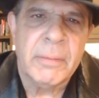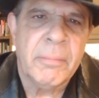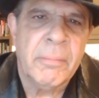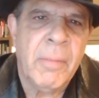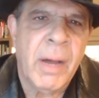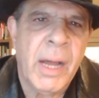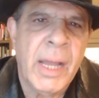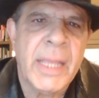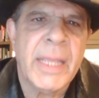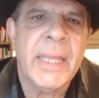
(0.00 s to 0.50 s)

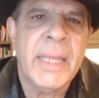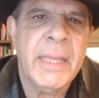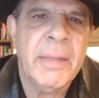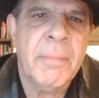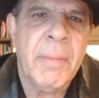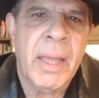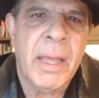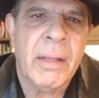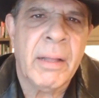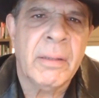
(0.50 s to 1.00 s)
My
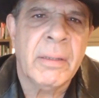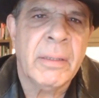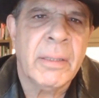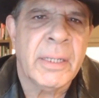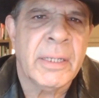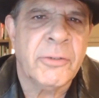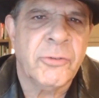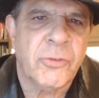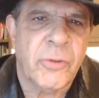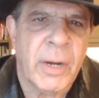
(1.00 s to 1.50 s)
email
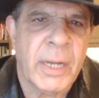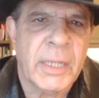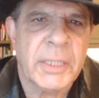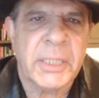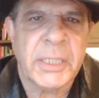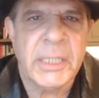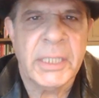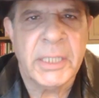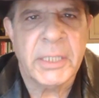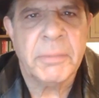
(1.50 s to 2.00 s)

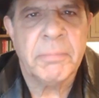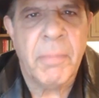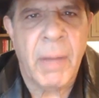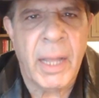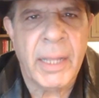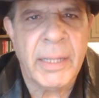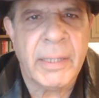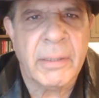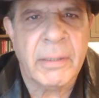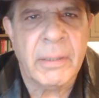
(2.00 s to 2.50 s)
address is
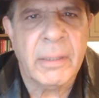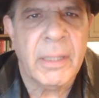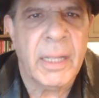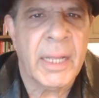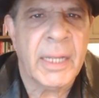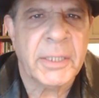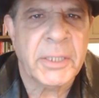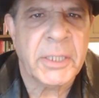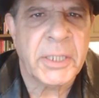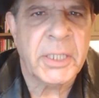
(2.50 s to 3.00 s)

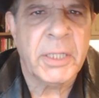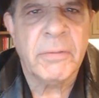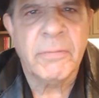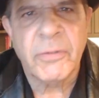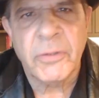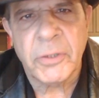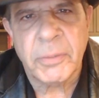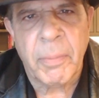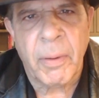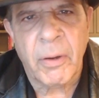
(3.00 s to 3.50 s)

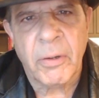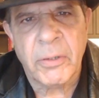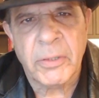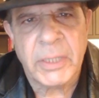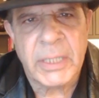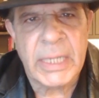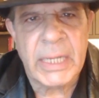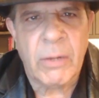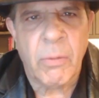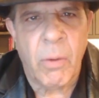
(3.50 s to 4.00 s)

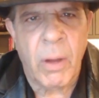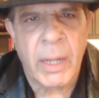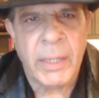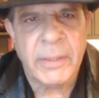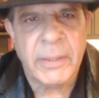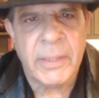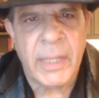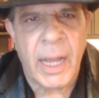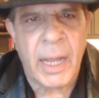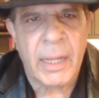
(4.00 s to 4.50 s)

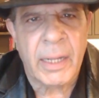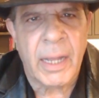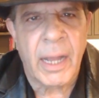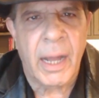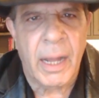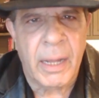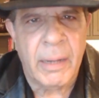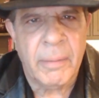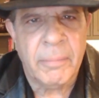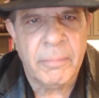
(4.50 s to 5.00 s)

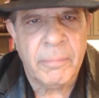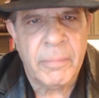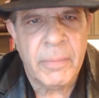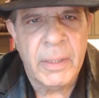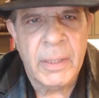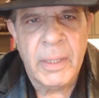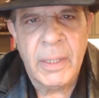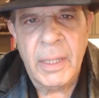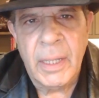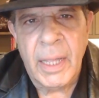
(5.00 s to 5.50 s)
michael@silverspursequine.com,
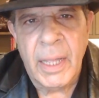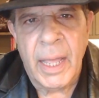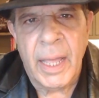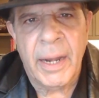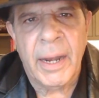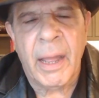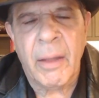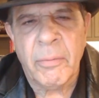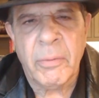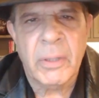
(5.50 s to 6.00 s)

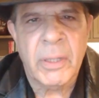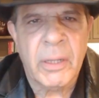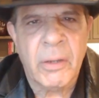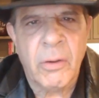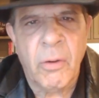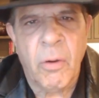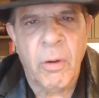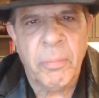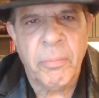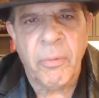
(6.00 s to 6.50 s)
and I will
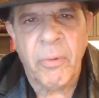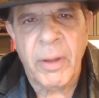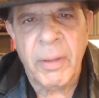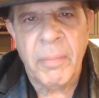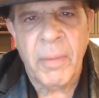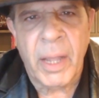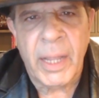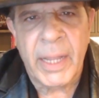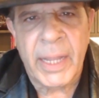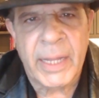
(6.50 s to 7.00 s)
incorporate
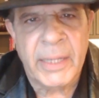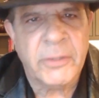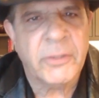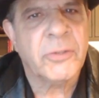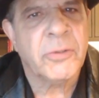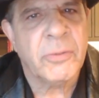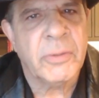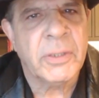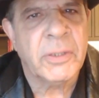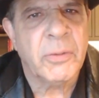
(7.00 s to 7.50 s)
my
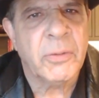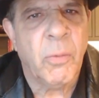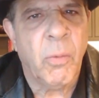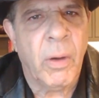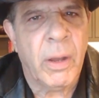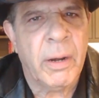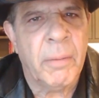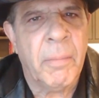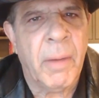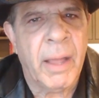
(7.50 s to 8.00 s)
answer into
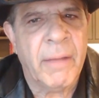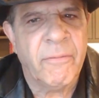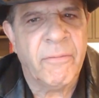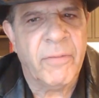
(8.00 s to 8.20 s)
one of my